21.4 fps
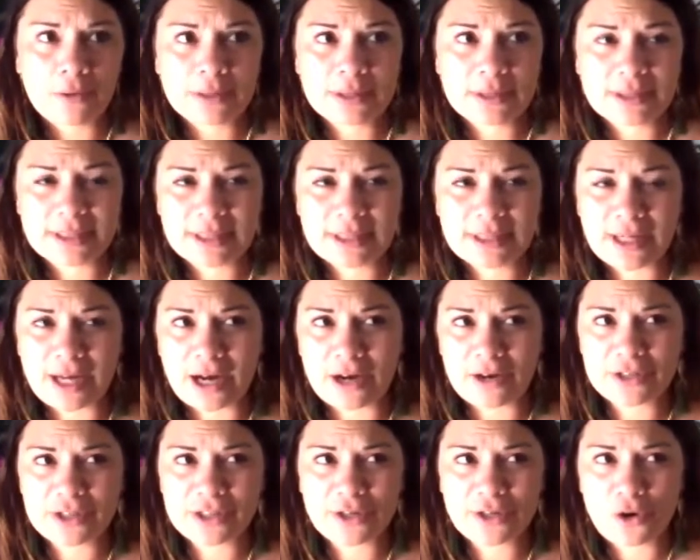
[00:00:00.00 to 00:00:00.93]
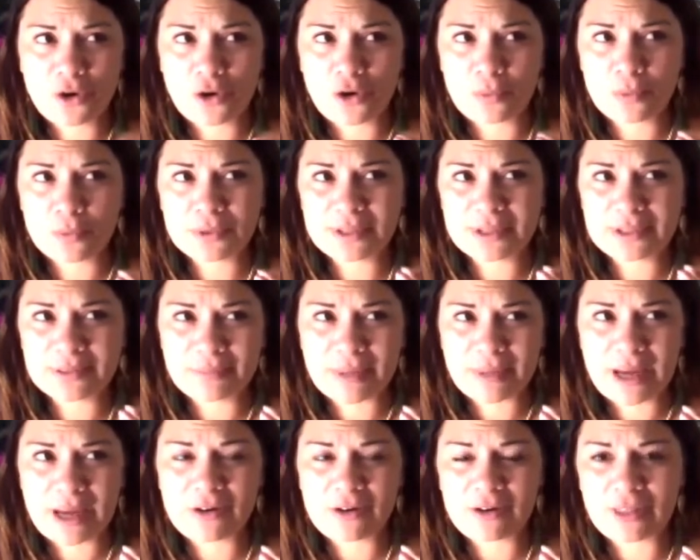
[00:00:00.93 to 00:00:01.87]
disencouraging, horrible,
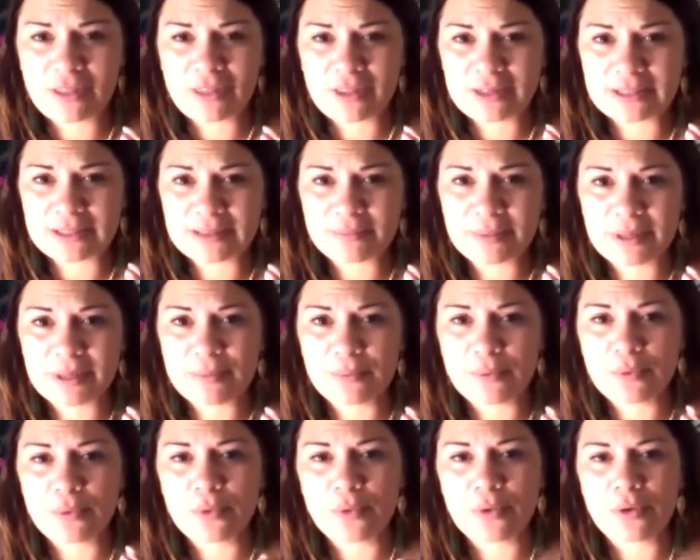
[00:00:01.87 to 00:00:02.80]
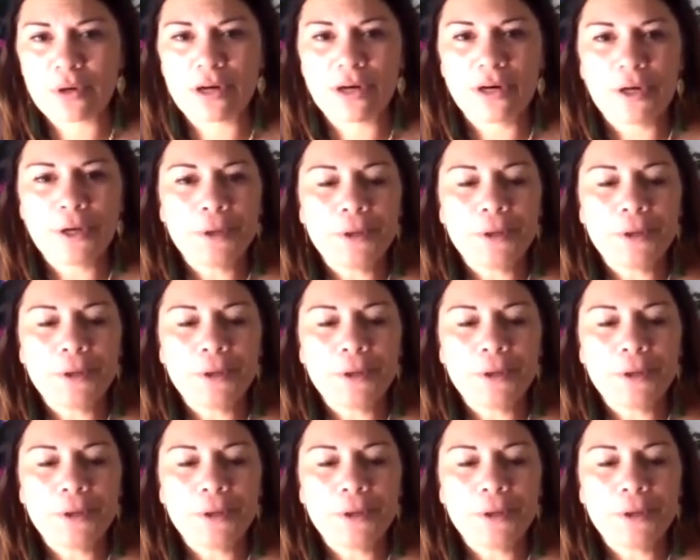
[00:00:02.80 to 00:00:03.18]
disempowering things to people, or